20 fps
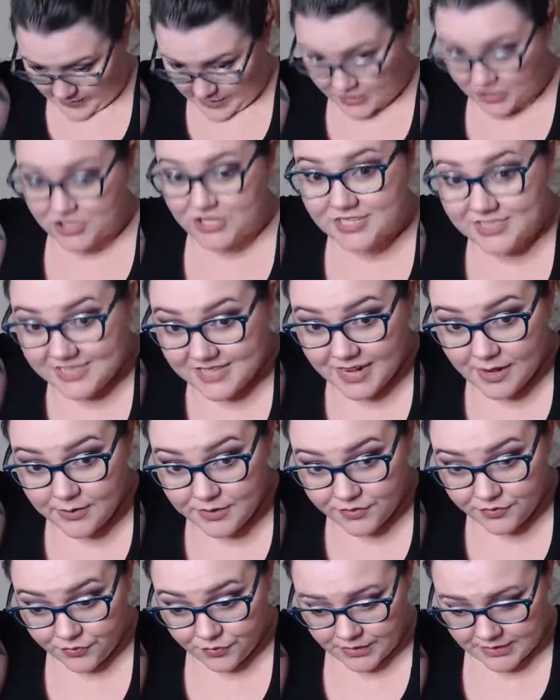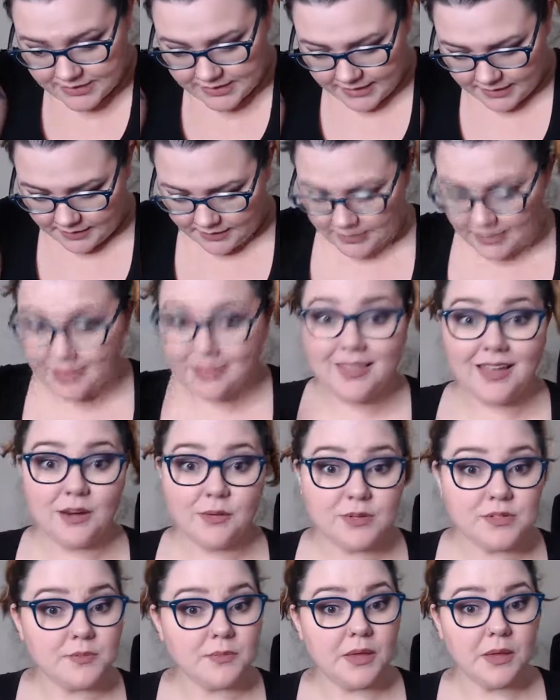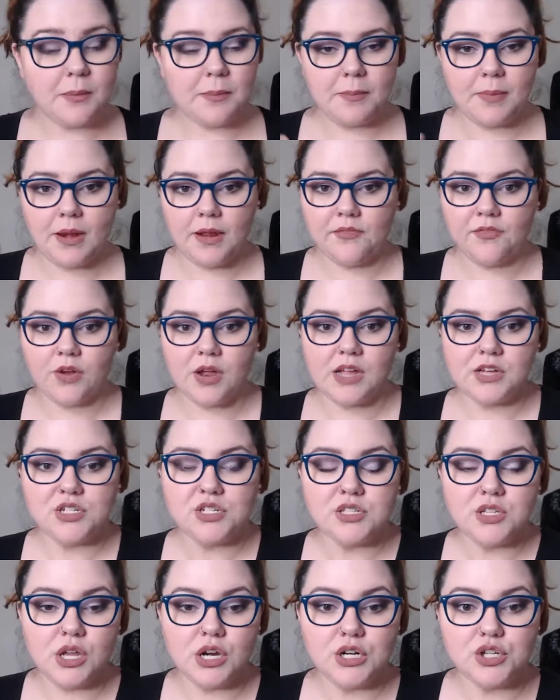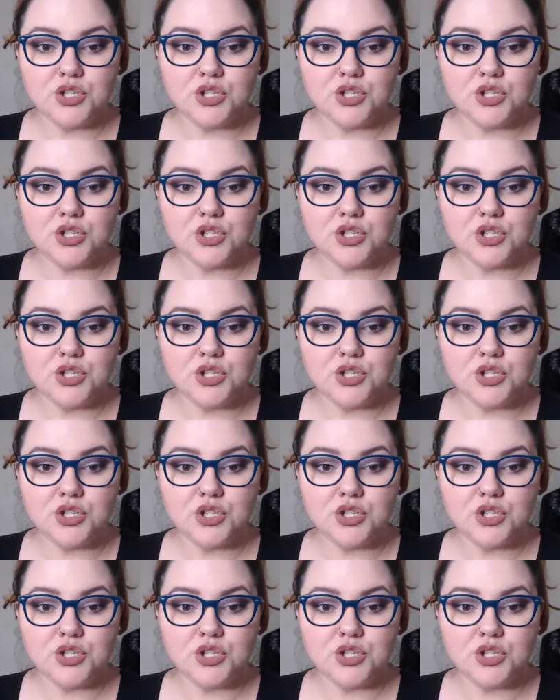Jean said I was freezing. I thought it was me, but I forgot she's on a